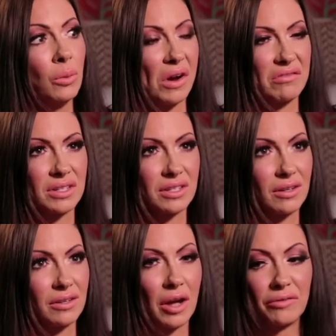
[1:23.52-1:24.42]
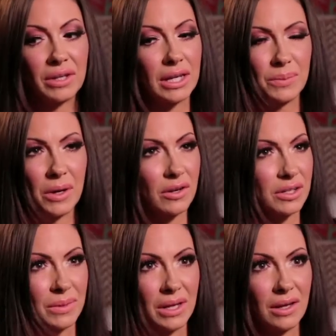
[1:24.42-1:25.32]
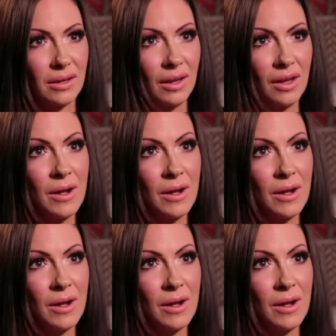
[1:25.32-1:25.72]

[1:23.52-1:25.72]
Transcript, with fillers: Whereas nothing gets past me.